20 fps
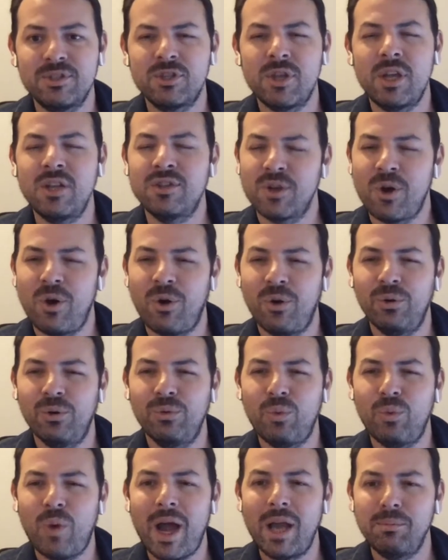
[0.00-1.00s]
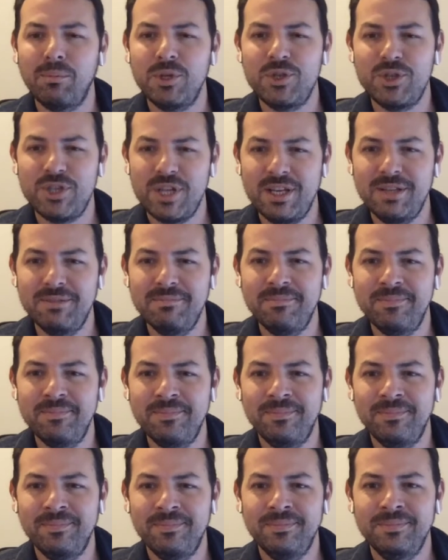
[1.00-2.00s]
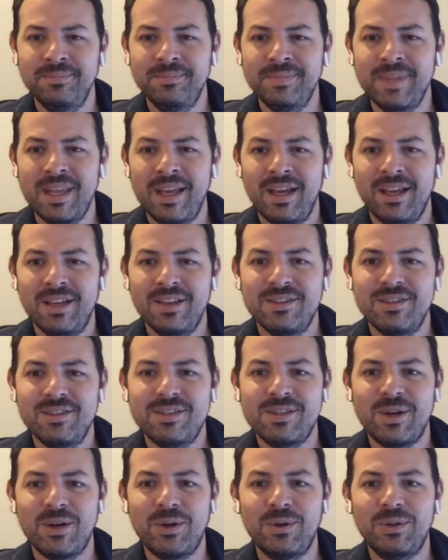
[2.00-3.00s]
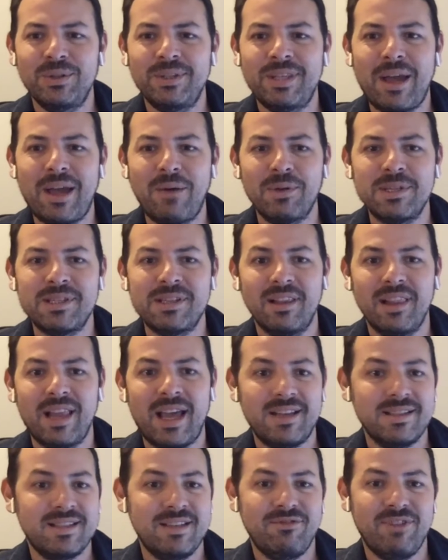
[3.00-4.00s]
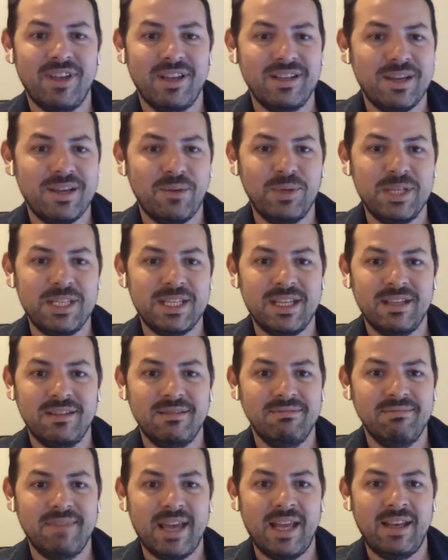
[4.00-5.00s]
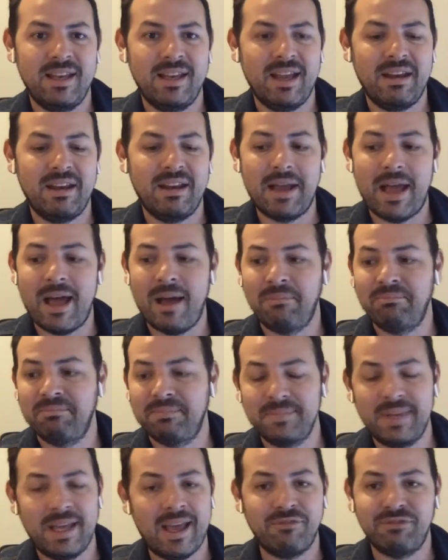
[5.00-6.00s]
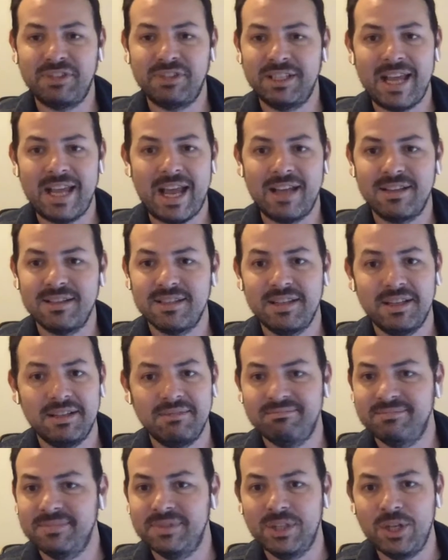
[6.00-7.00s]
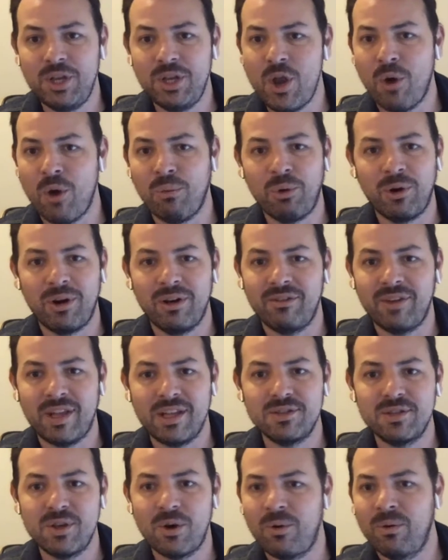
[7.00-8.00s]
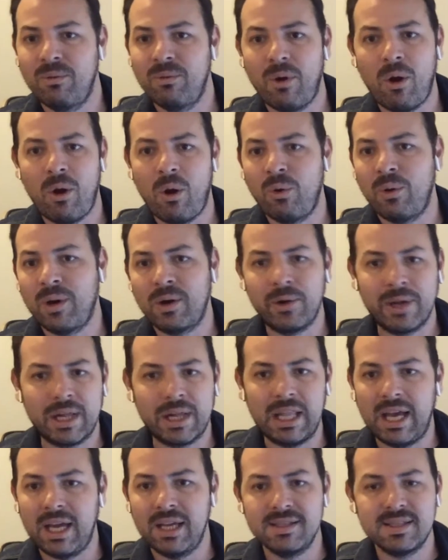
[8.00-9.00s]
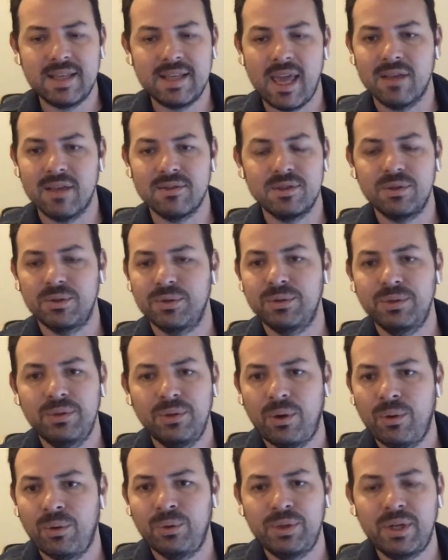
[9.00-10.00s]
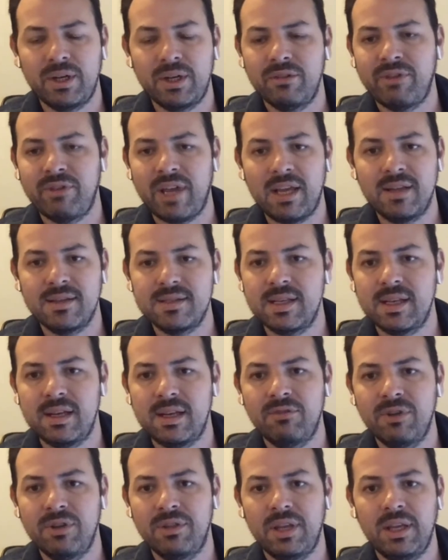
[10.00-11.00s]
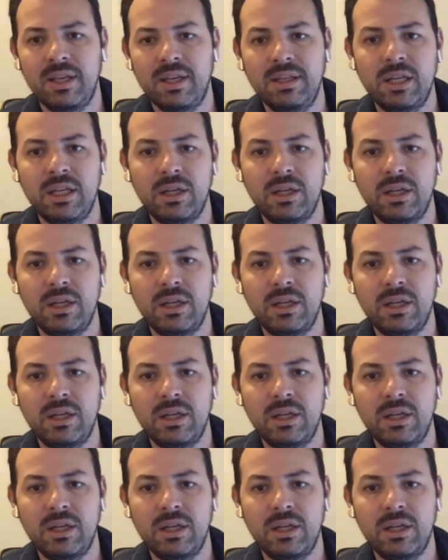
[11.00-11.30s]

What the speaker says: it's called Wine Machine. So that was the last event that we did. And then after that, then no more events. So all our clients canceled all their events and everything,